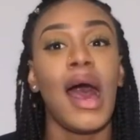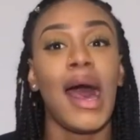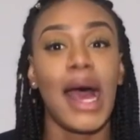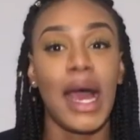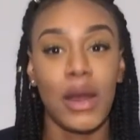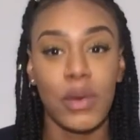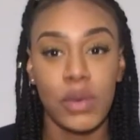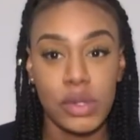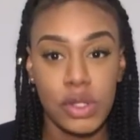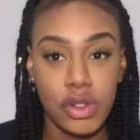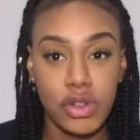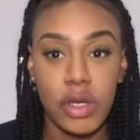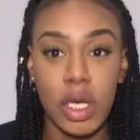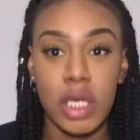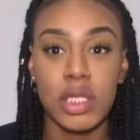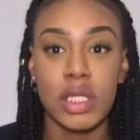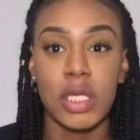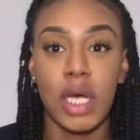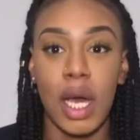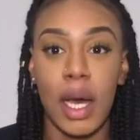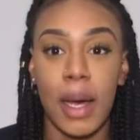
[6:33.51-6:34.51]
I was
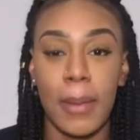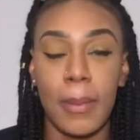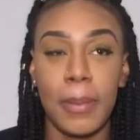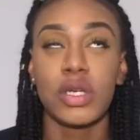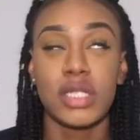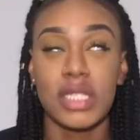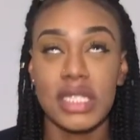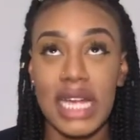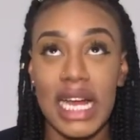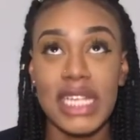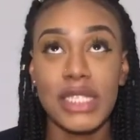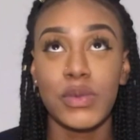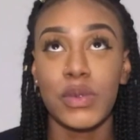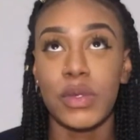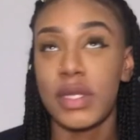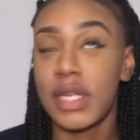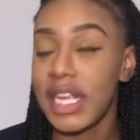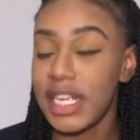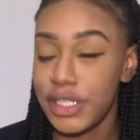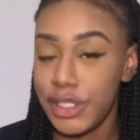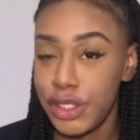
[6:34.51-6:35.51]
drugged up, because that's
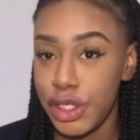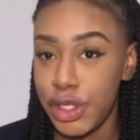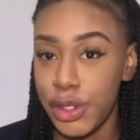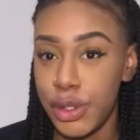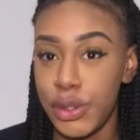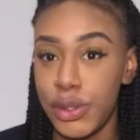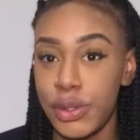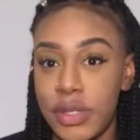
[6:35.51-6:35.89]
what they do.